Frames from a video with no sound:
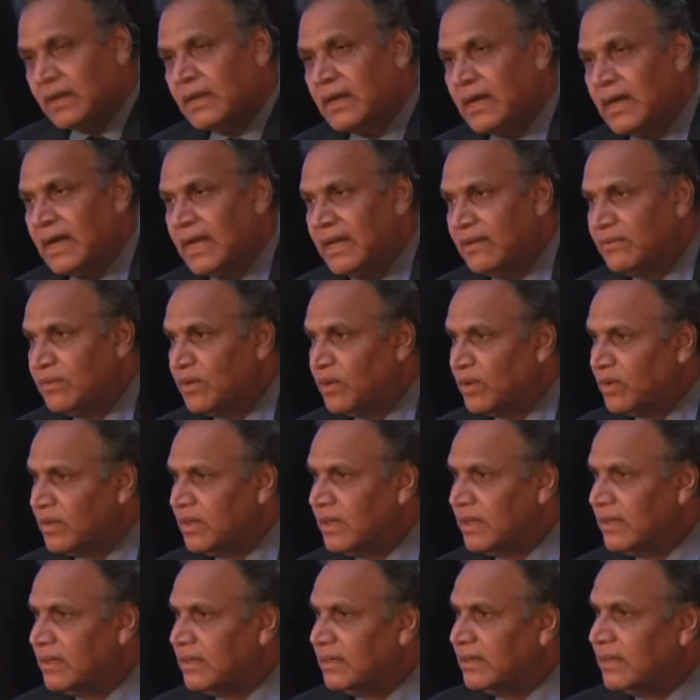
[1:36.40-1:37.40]
I have not
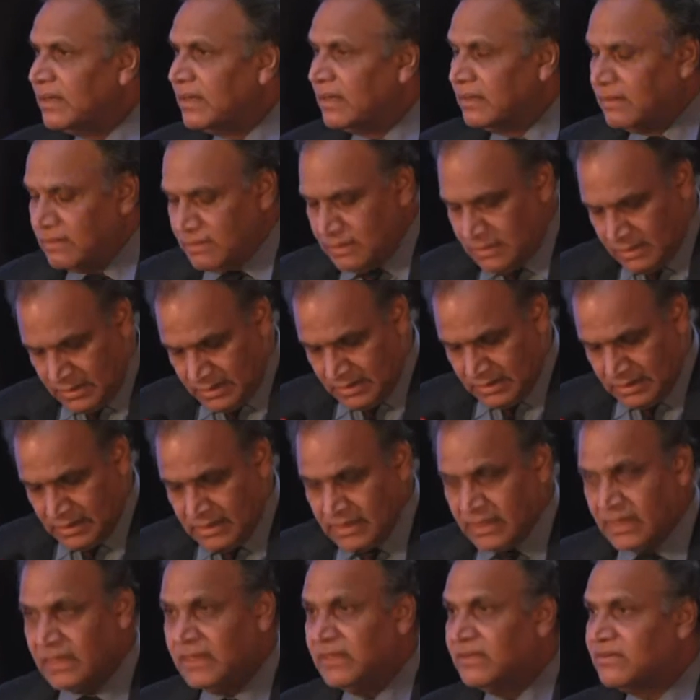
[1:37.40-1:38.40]
done
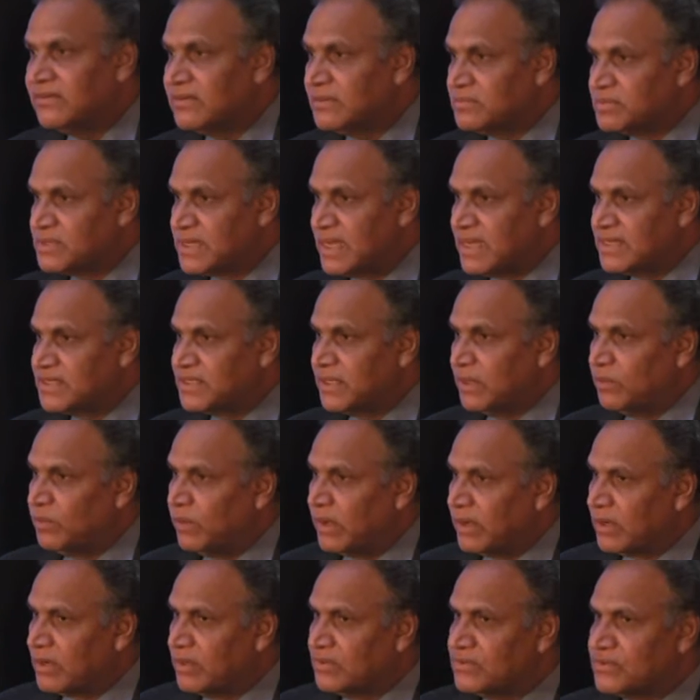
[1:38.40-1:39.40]
any substantial
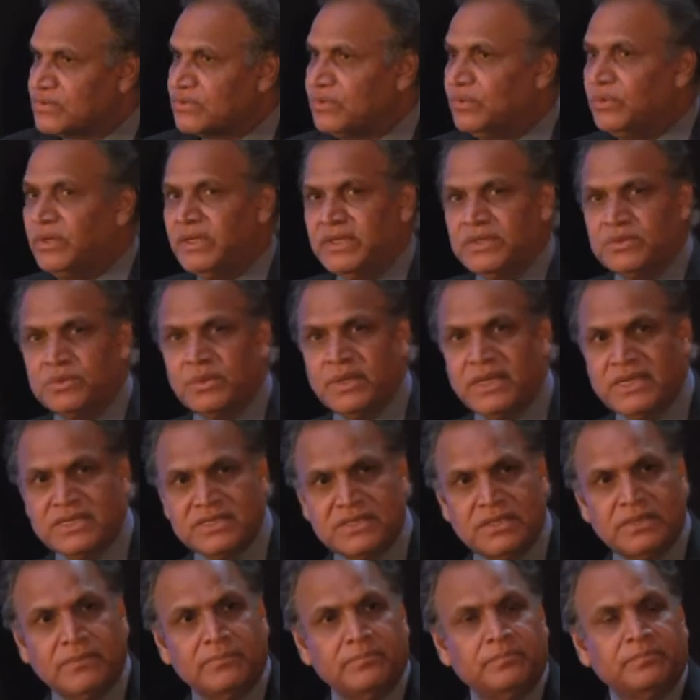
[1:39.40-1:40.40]
work on school
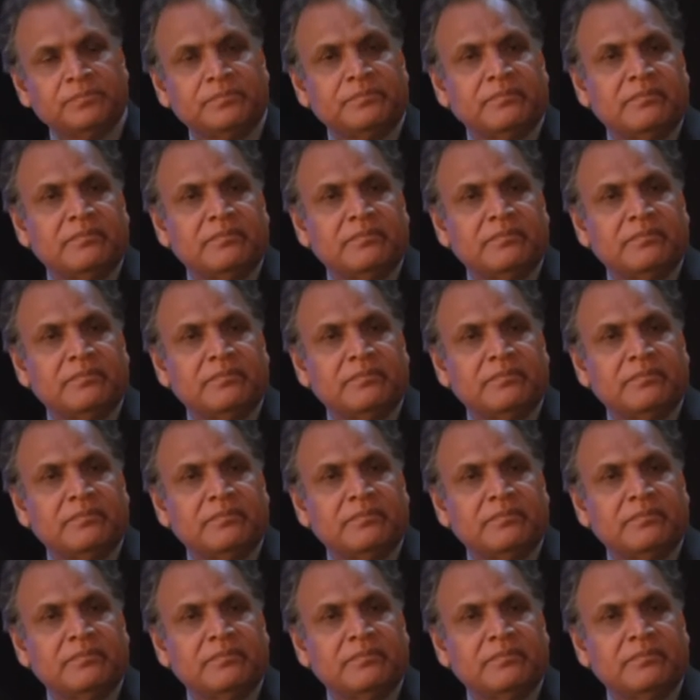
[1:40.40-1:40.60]
education,